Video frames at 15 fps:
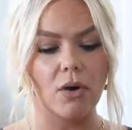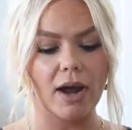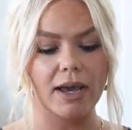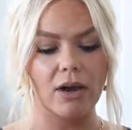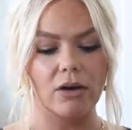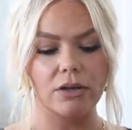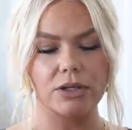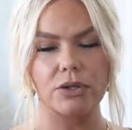I
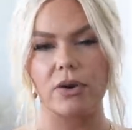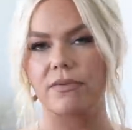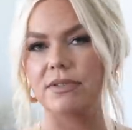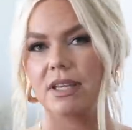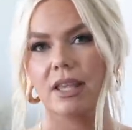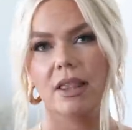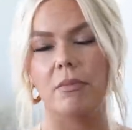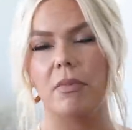also have
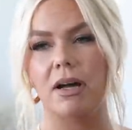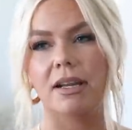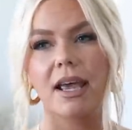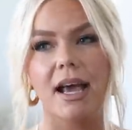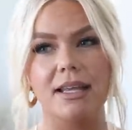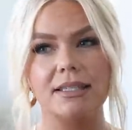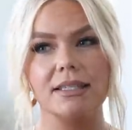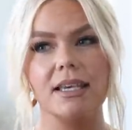seen them on
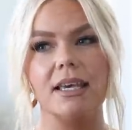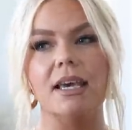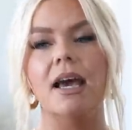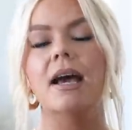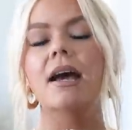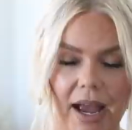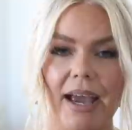Etsy.